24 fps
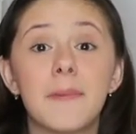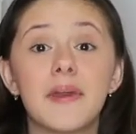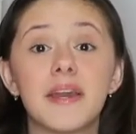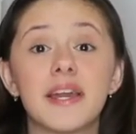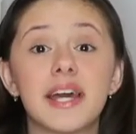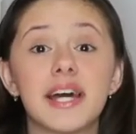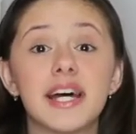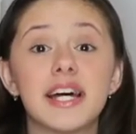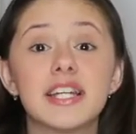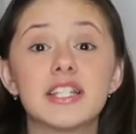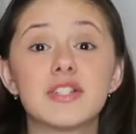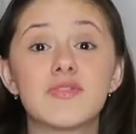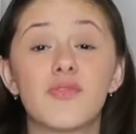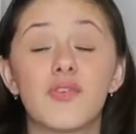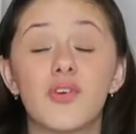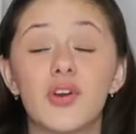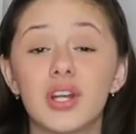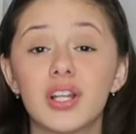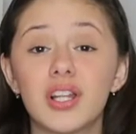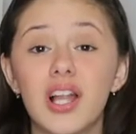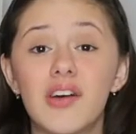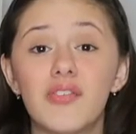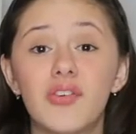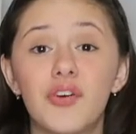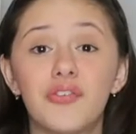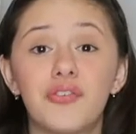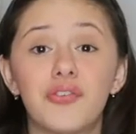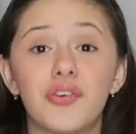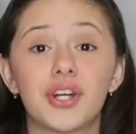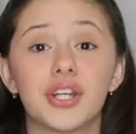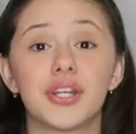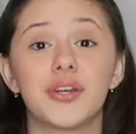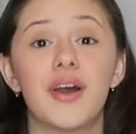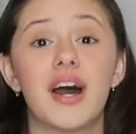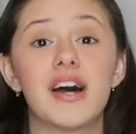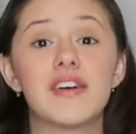because for level
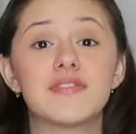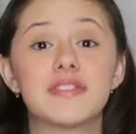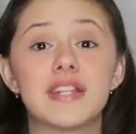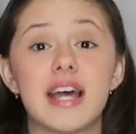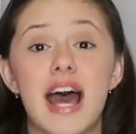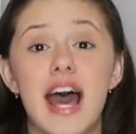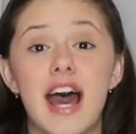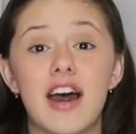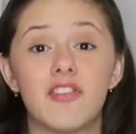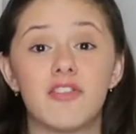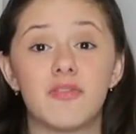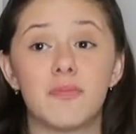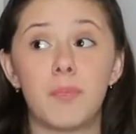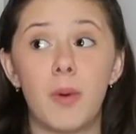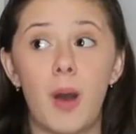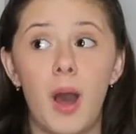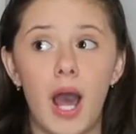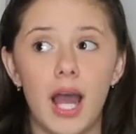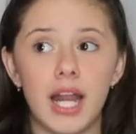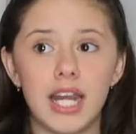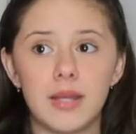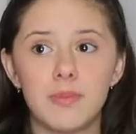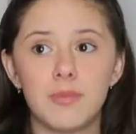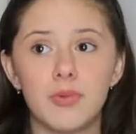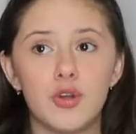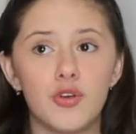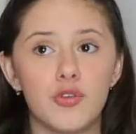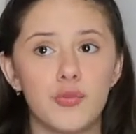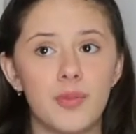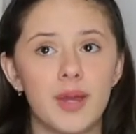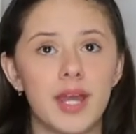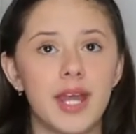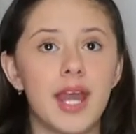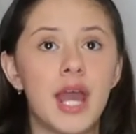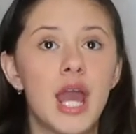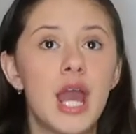4 you have to have body
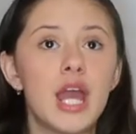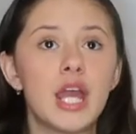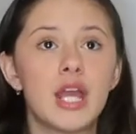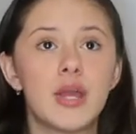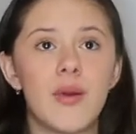movement,